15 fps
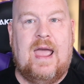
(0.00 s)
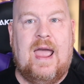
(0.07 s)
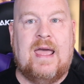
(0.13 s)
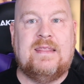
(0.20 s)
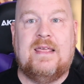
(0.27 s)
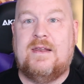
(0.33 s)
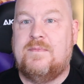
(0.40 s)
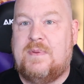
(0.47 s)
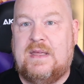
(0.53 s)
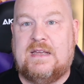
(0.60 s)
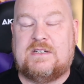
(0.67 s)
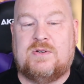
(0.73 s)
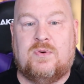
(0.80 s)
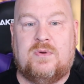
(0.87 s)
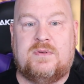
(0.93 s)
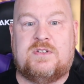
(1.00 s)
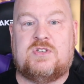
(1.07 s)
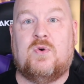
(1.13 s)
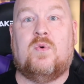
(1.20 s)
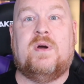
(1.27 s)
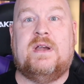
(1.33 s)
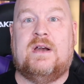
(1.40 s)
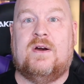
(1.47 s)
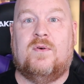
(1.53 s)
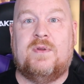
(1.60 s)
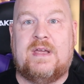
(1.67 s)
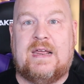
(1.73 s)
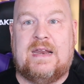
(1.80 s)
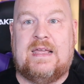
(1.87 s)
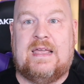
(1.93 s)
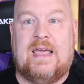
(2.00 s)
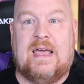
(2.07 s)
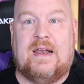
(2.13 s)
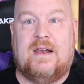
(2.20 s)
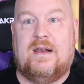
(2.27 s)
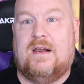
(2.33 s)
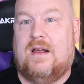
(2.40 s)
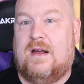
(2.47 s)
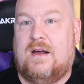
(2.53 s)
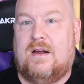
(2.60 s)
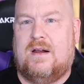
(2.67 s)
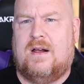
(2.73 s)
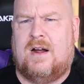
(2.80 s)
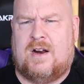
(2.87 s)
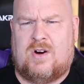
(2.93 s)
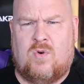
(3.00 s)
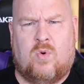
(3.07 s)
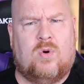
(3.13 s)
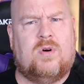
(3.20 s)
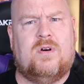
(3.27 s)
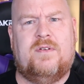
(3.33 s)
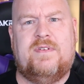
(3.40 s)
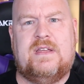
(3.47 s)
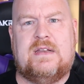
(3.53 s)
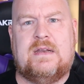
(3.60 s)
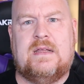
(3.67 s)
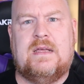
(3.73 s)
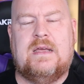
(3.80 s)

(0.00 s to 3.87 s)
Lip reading: and then being told, sorry, you're only gonna get a quarter of it.